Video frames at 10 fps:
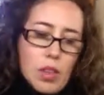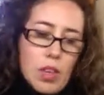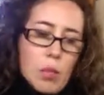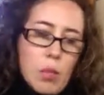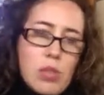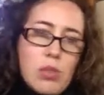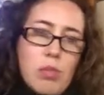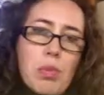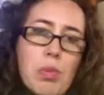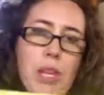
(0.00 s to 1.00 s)
I want
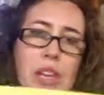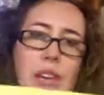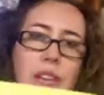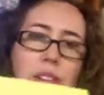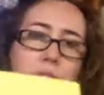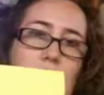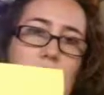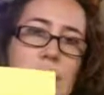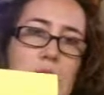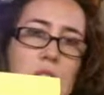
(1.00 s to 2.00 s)
to bring,
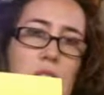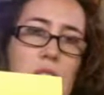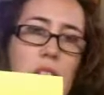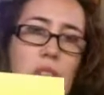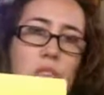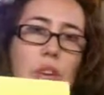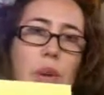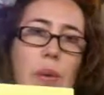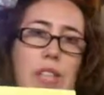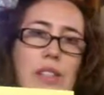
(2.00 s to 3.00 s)
this little
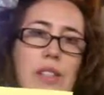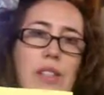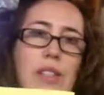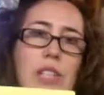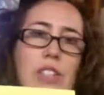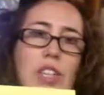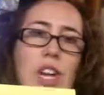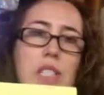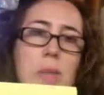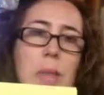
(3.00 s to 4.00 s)
drawing that
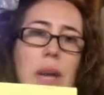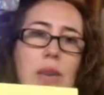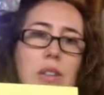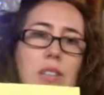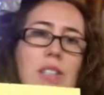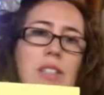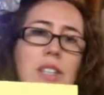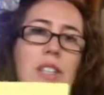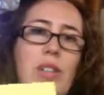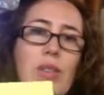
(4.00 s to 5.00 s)
talks about,
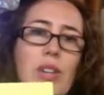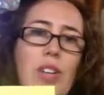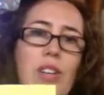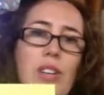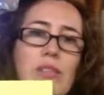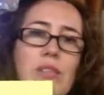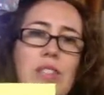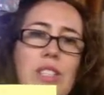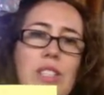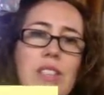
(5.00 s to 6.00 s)
here
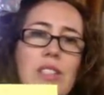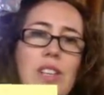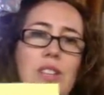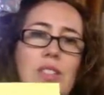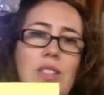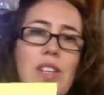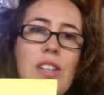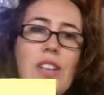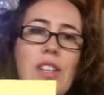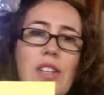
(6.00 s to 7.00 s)
is, sorry,
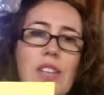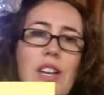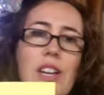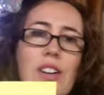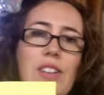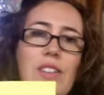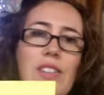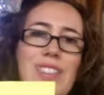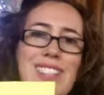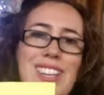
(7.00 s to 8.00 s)
right here,
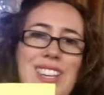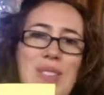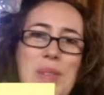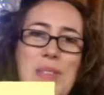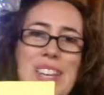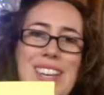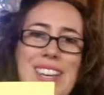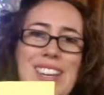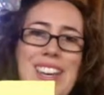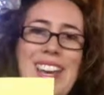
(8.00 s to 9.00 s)
there's a human being,
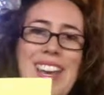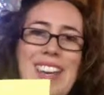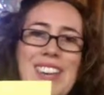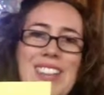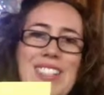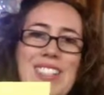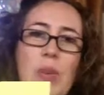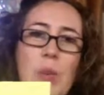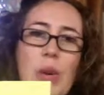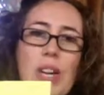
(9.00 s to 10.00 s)
and here is the
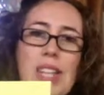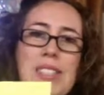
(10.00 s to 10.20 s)
world.